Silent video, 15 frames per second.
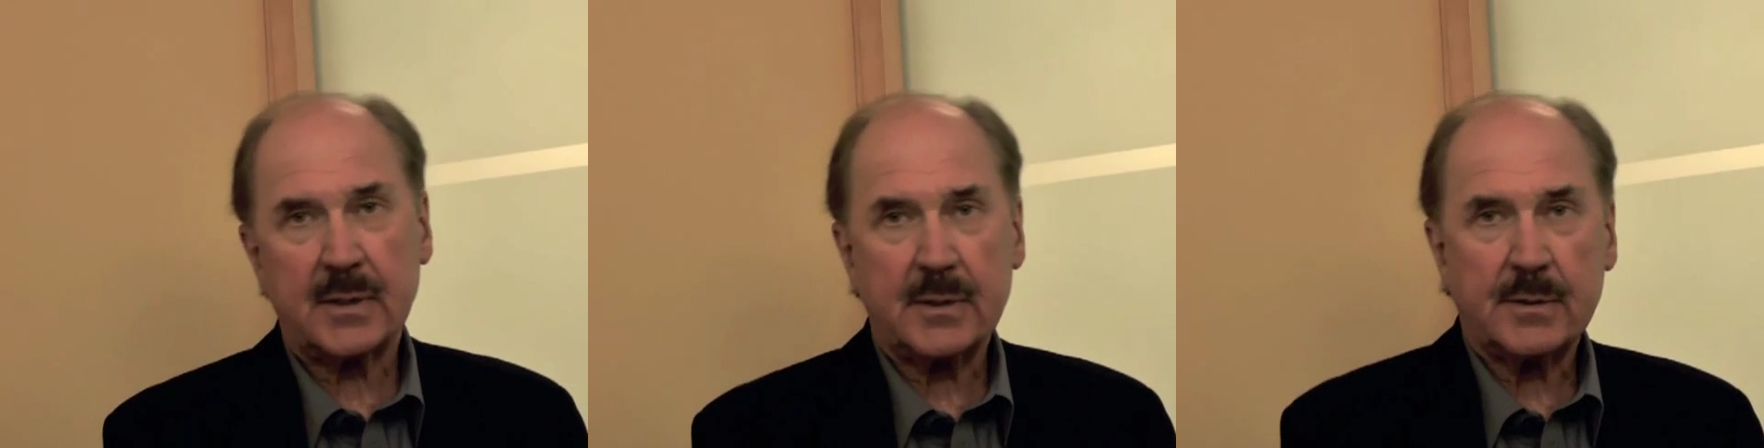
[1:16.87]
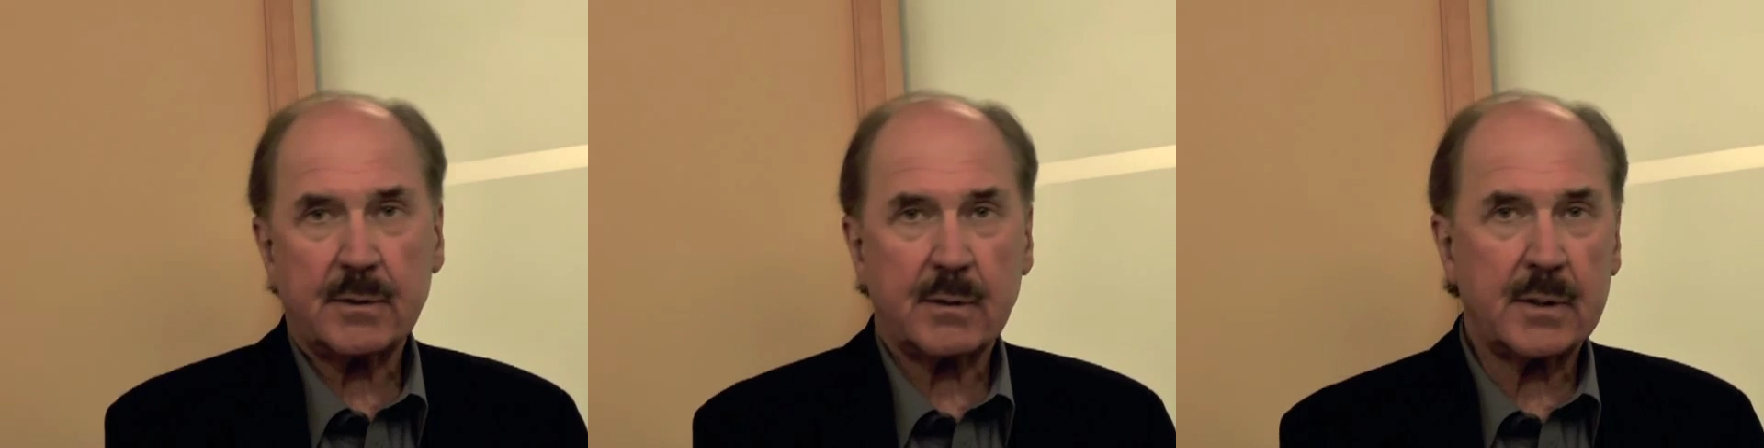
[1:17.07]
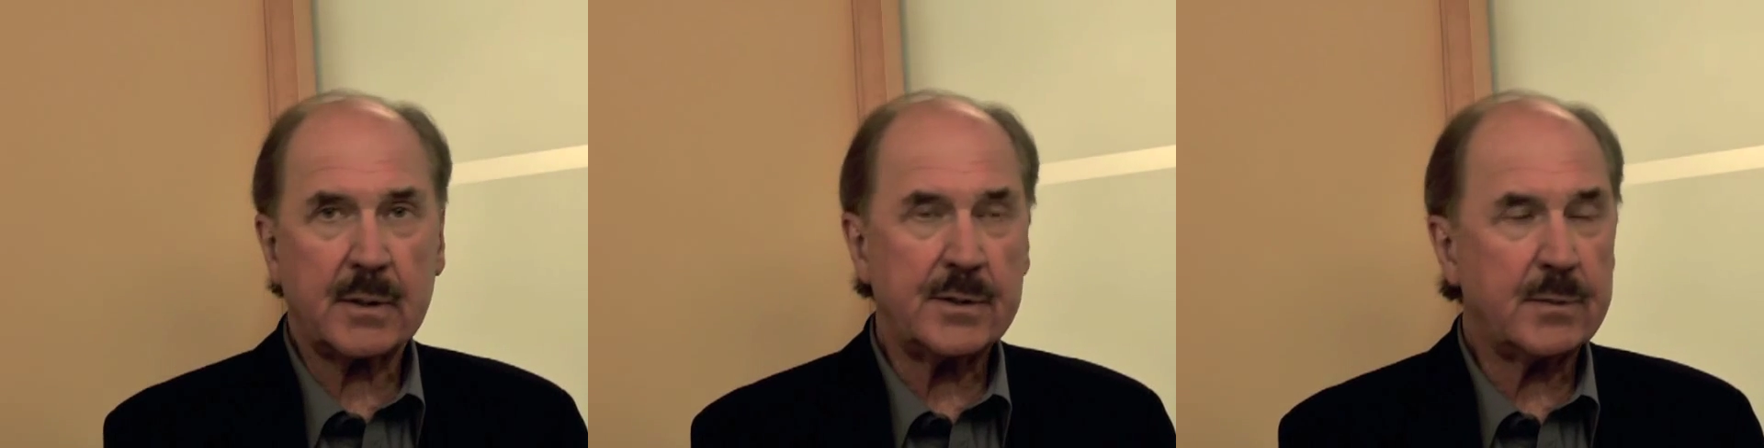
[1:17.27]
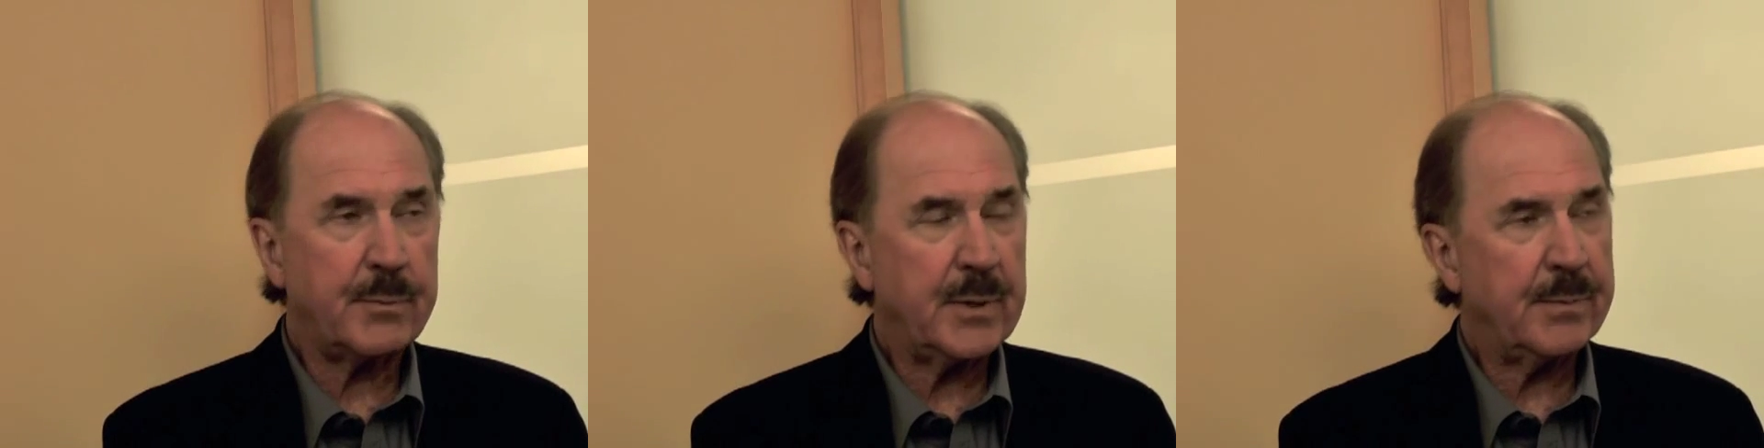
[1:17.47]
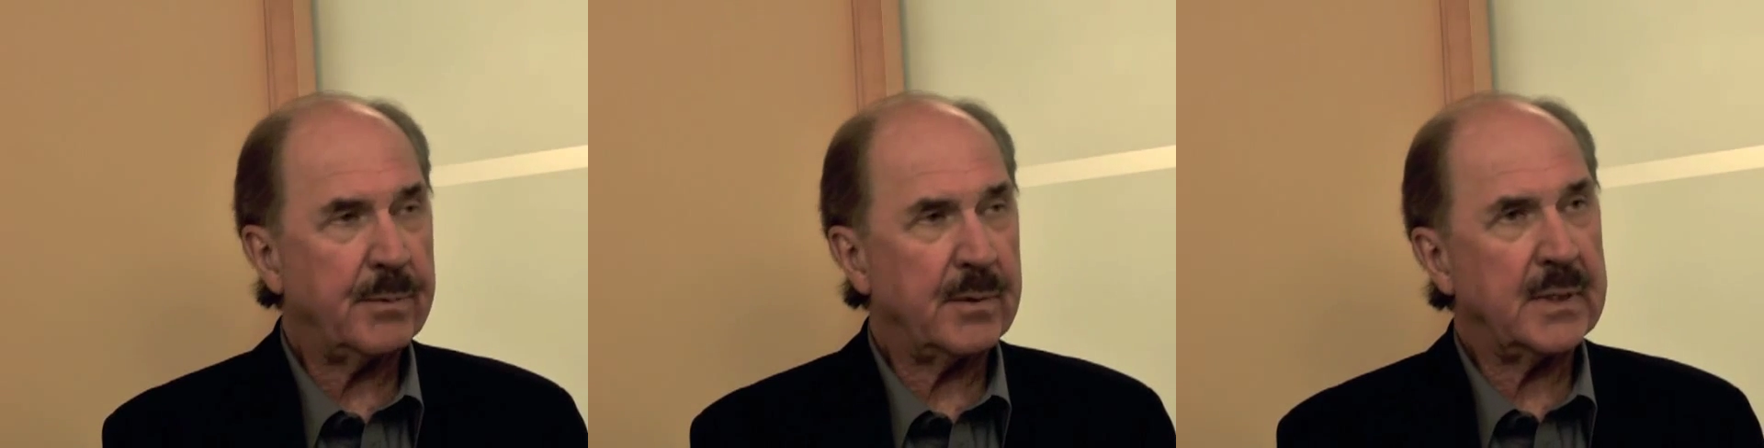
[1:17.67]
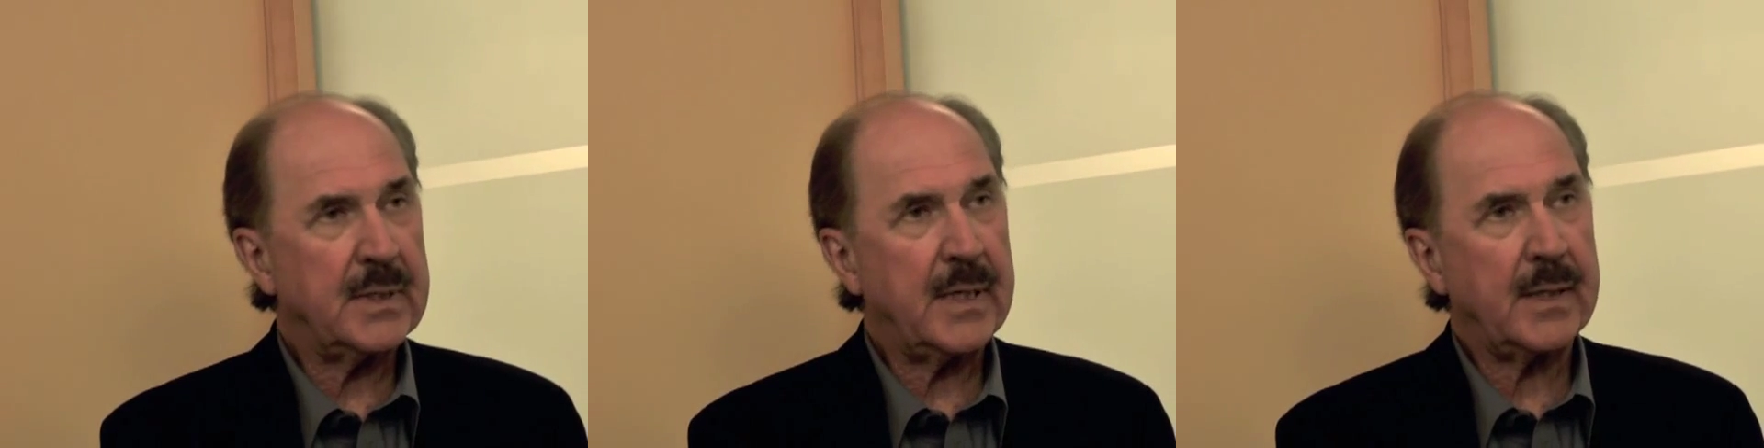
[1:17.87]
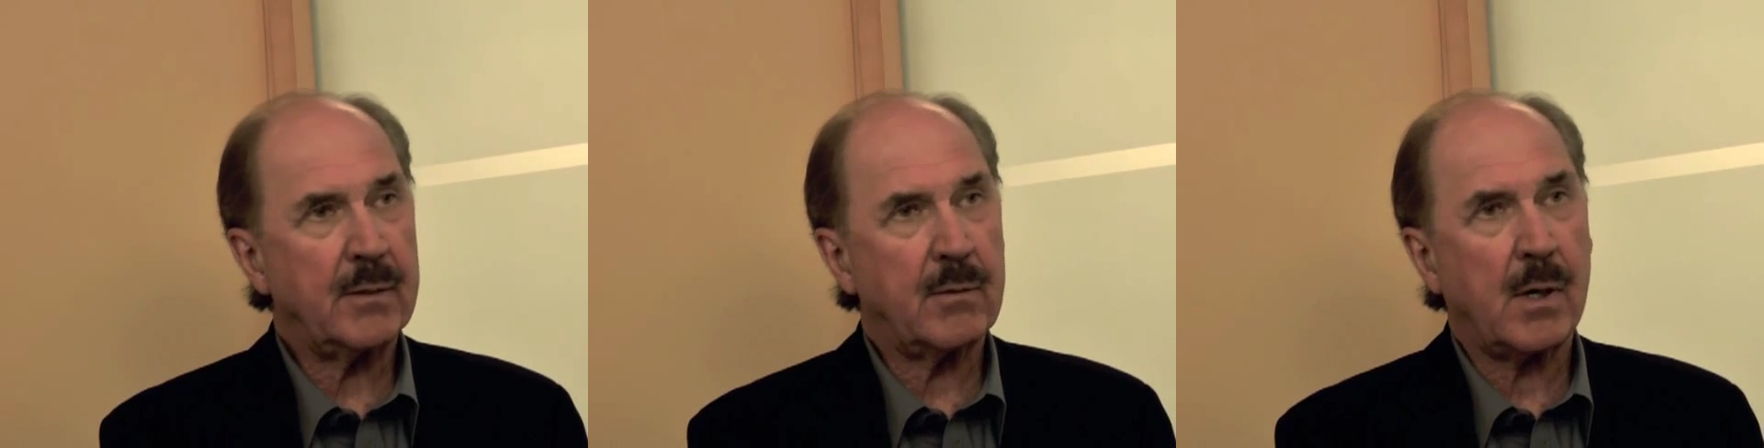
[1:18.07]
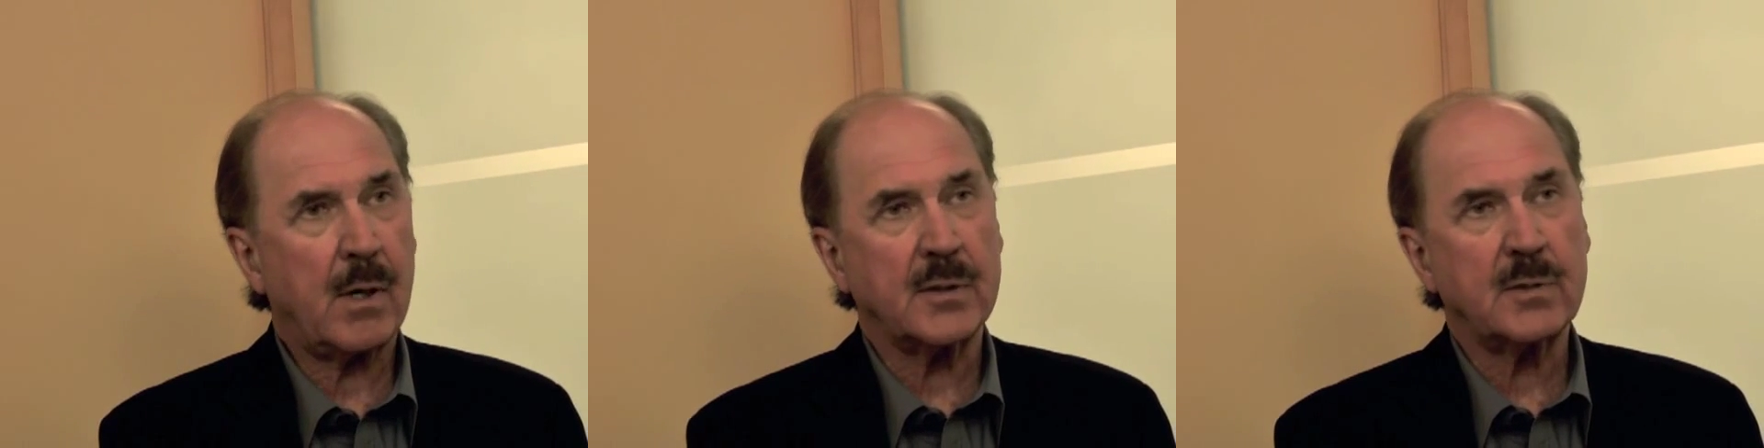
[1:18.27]
encourages people to take
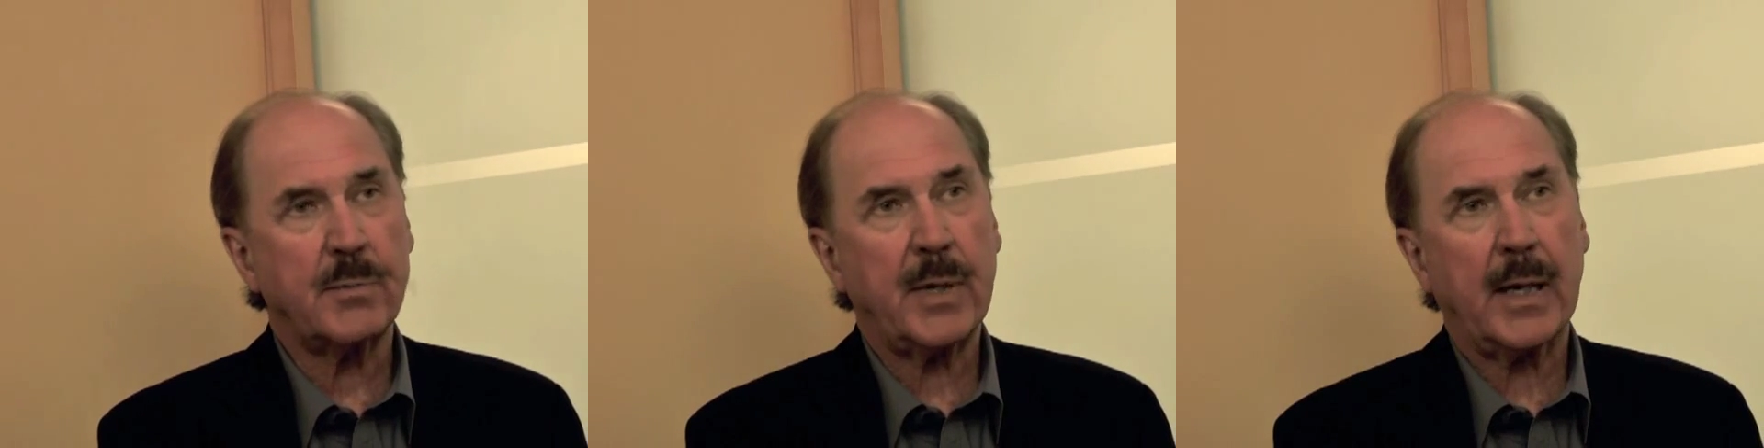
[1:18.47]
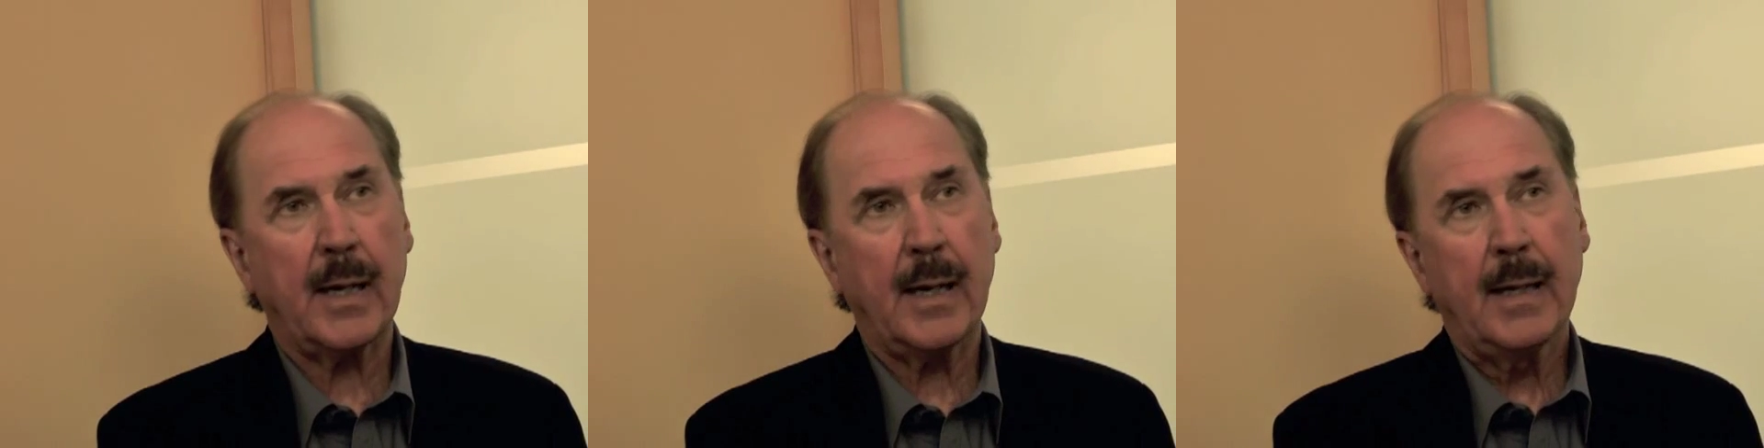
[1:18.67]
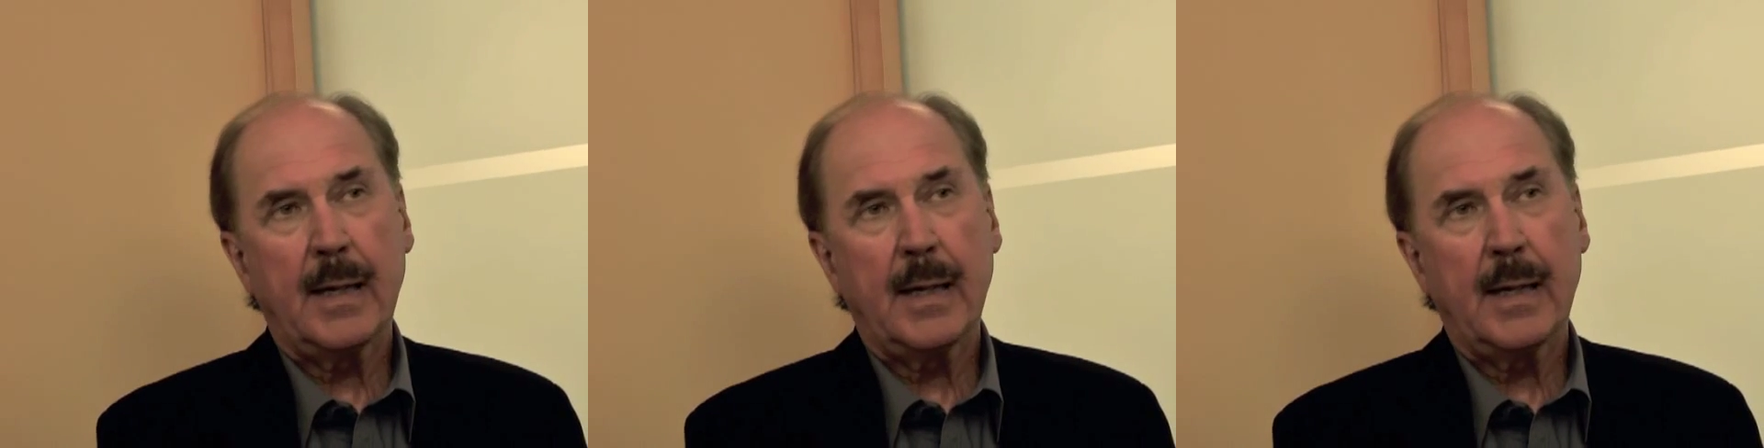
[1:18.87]
drugs, but